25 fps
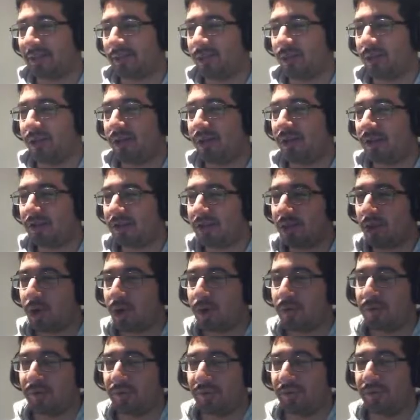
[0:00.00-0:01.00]
long
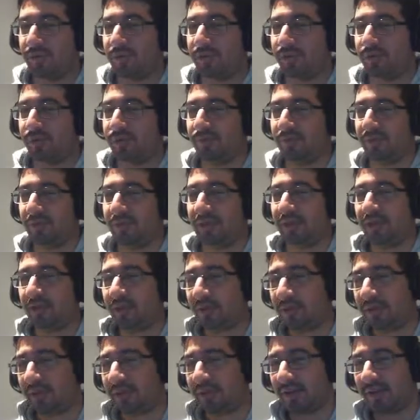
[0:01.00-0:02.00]
overdue
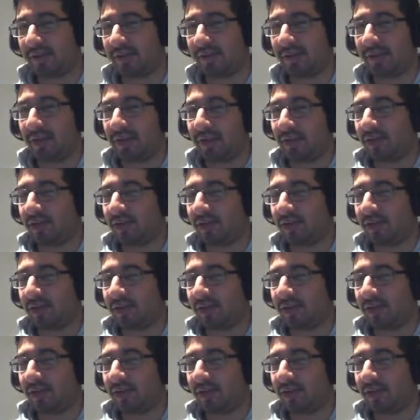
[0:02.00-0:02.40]
video here,